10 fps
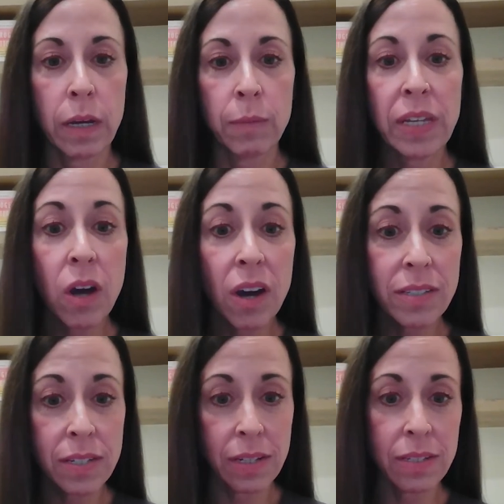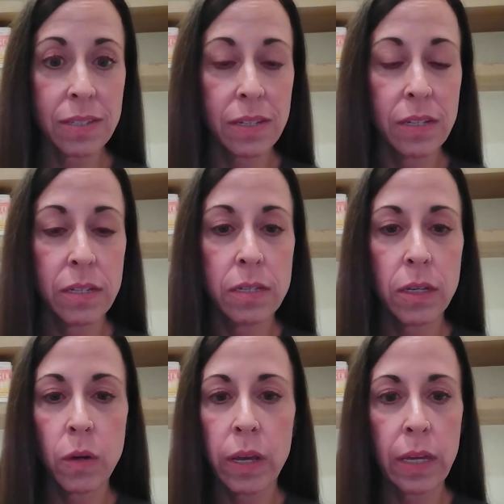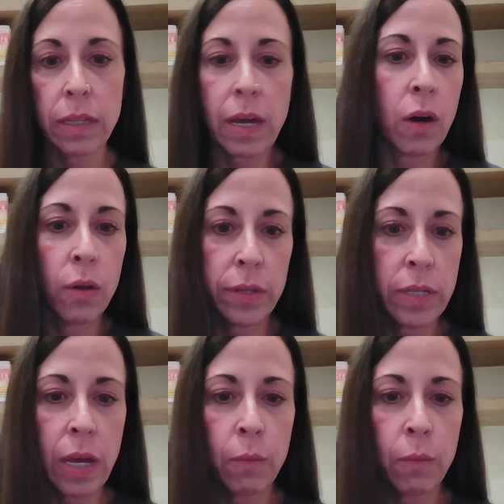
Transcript: Incontinence is, I get that all the time.